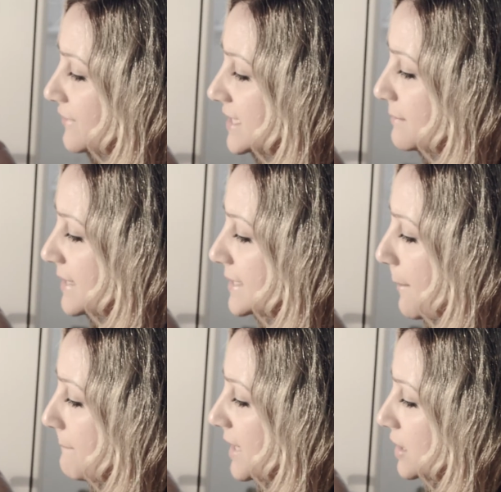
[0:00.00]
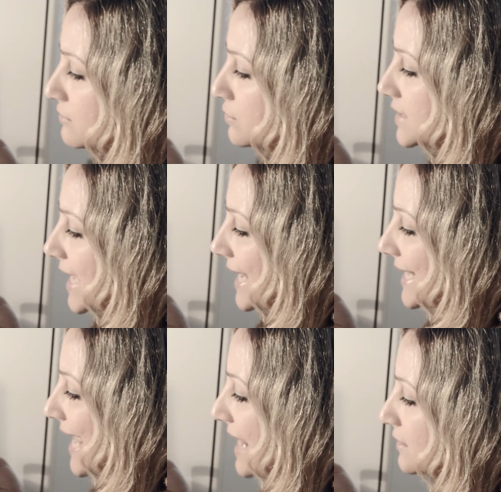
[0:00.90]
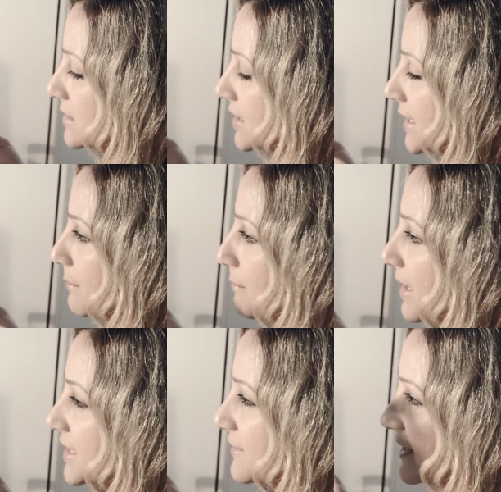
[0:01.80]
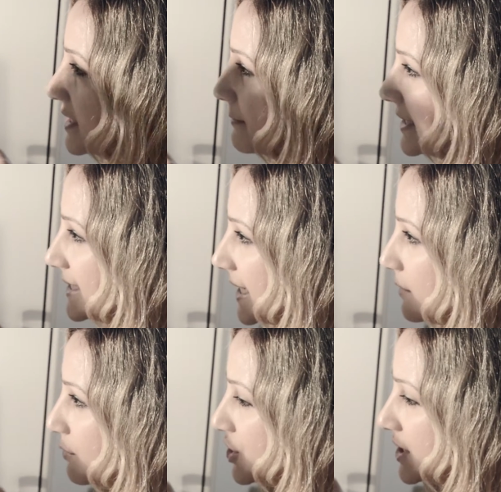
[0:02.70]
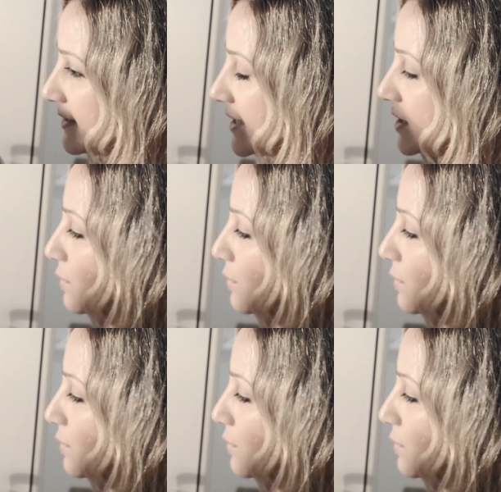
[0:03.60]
vitamins, minerals and calcium plus vitamin D, which is this